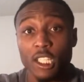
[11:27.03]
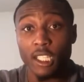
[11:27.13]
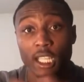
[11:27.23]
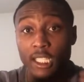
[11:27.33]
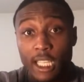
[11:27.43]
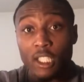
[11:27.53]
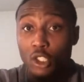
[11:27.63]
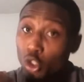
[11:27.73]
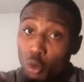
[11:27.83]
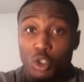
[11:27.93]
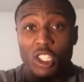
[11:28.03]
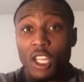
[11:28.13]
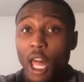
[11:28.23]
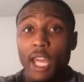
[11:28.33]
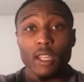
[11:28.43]
can get niggas through shit,
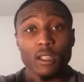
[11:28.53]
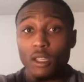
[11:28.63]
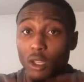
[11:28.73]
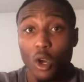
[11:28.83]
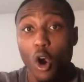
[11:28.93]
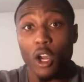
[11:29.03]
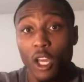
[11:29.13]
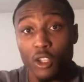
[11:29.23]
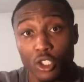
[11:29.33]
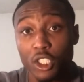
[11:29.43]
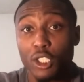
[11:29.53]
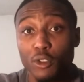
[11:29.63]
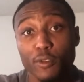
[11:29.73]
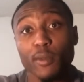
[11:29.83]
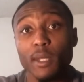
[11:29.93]
like, all the other shit,
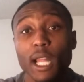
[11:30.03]
you feel me?